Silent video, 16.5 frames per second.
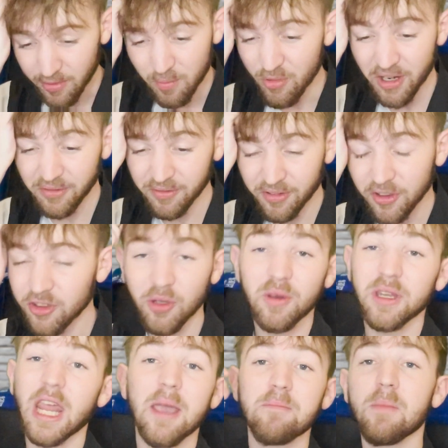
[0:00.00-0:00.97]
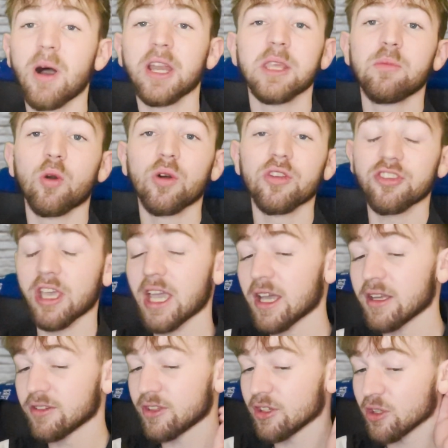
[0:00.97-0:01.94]
from Brentford. Doing their money balls
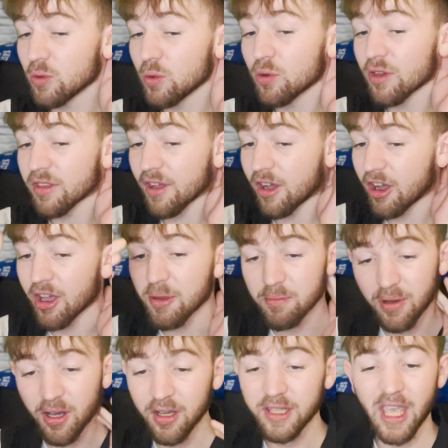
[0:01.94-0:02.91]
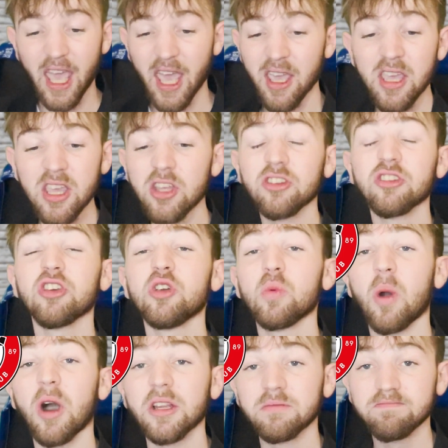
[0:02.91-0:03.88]
there, they do all the time. But yeah,
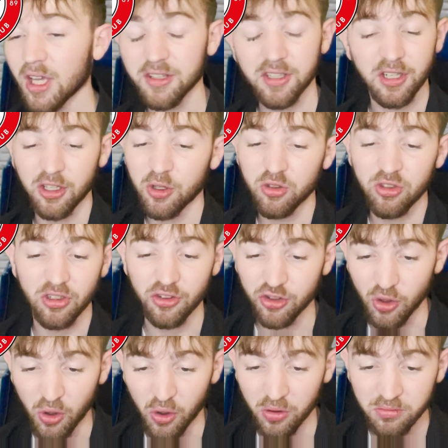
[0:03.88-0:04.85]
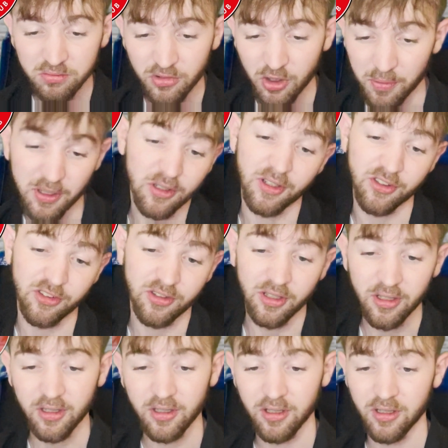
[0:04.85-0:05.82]
2-1. I don't know who's going to score, to be
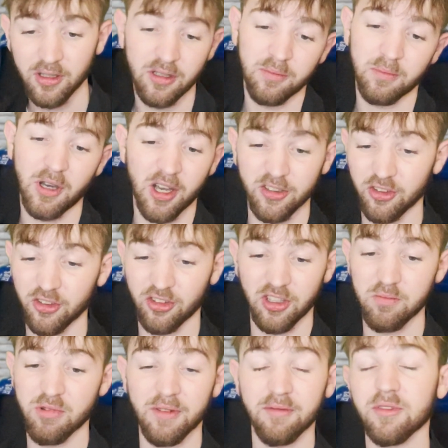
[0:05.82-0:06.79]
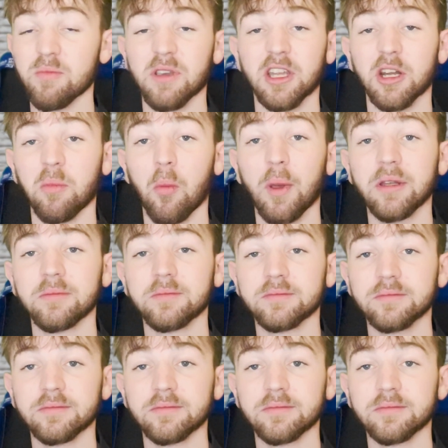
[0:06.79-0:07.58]
honest. But I just see Brentford picking up a win